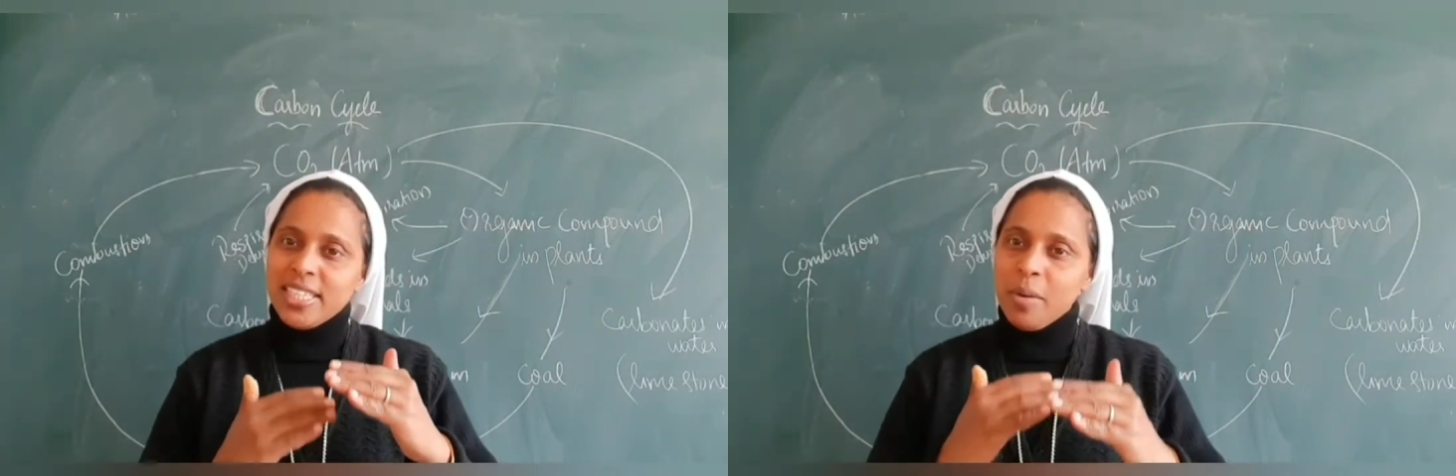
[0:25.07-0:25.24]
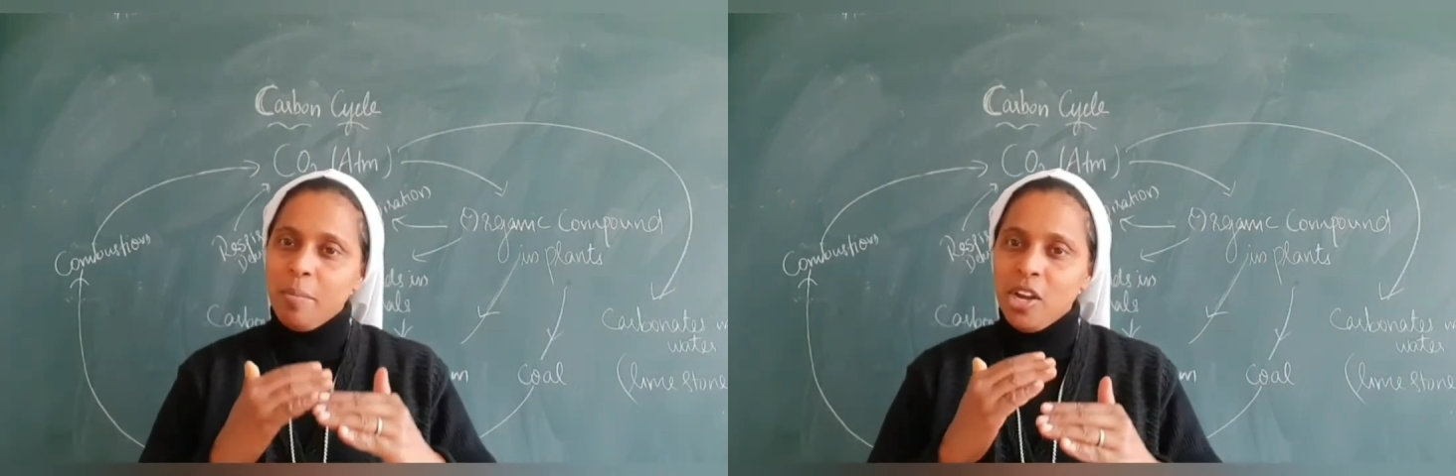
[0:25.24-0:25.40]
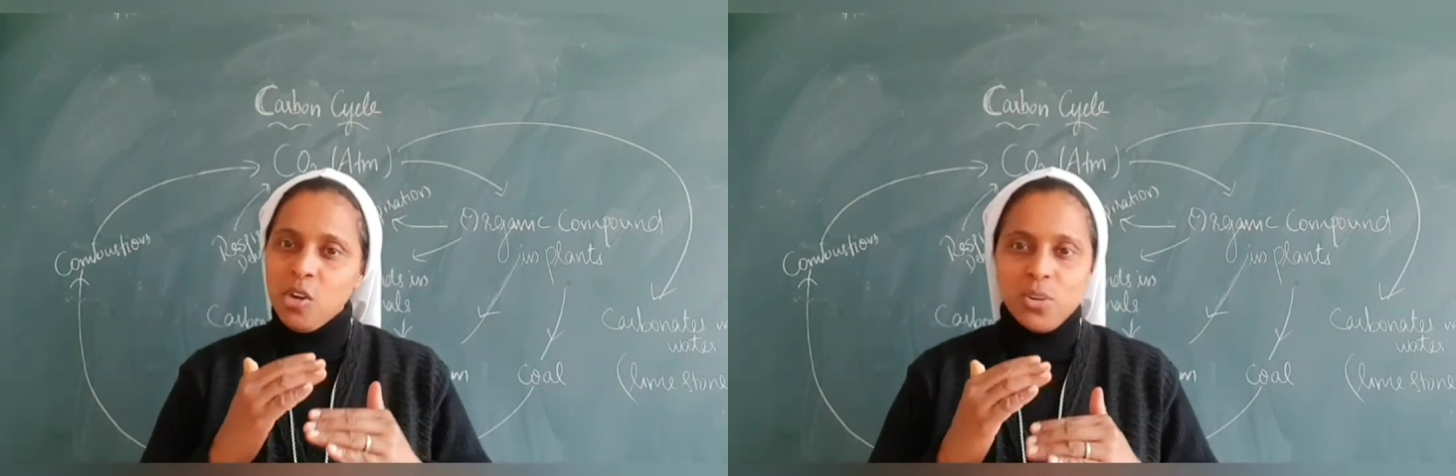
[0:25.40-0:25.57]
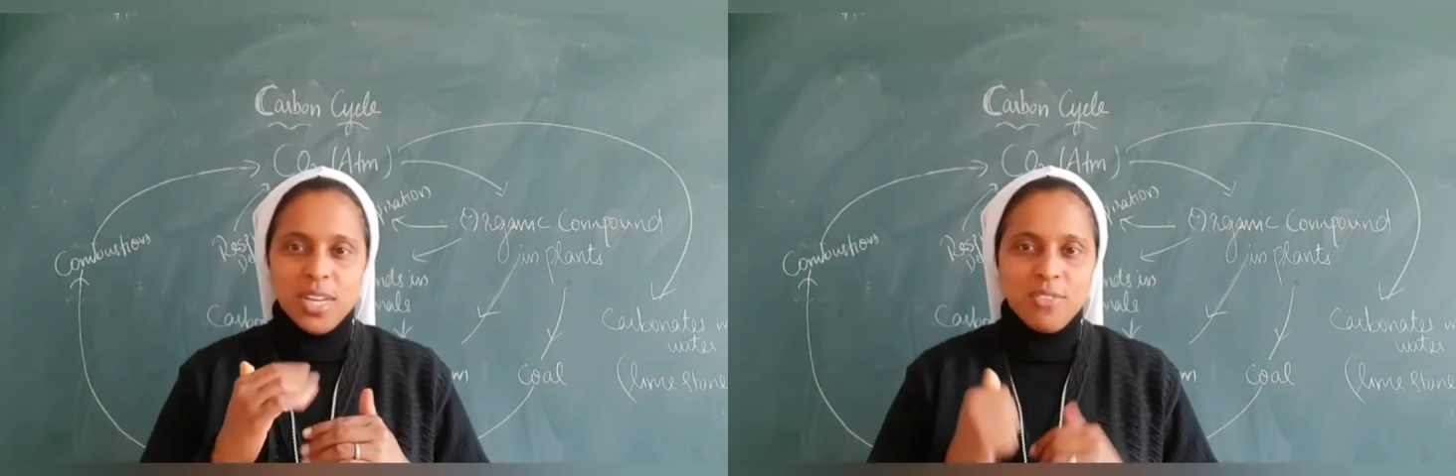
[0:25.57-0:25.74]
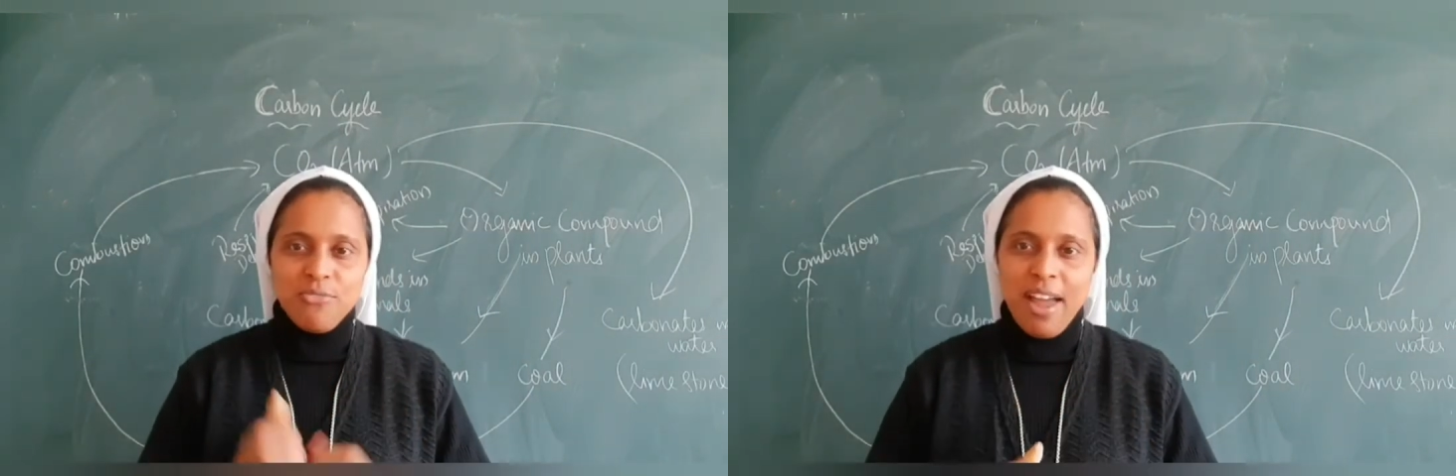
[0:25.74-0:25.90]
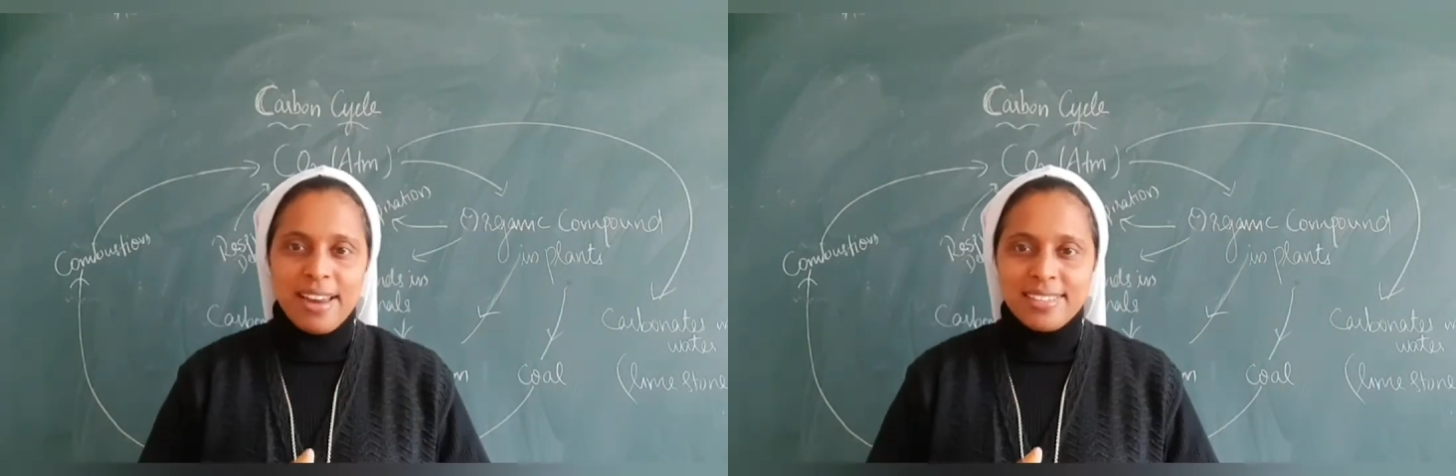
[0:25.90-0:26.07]
as the
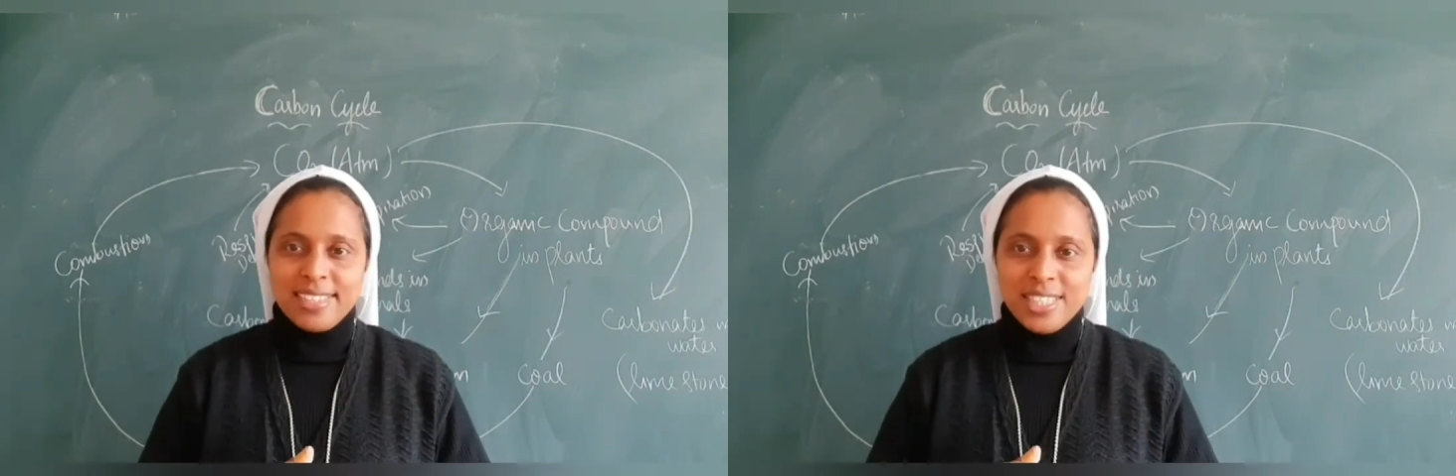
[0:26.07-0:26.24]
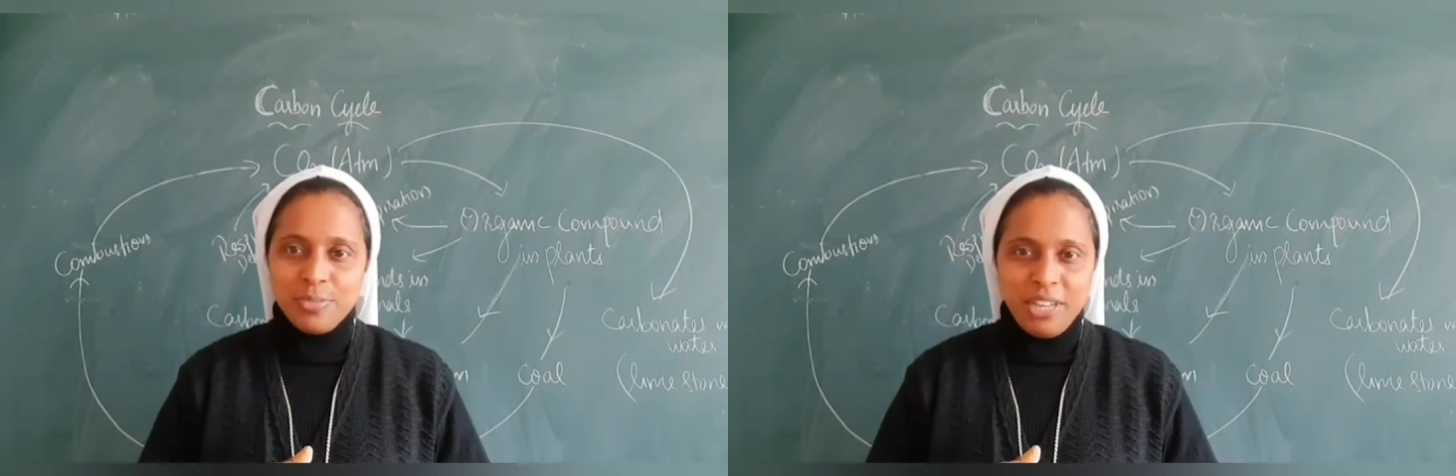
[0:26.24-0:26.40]
abiotic factors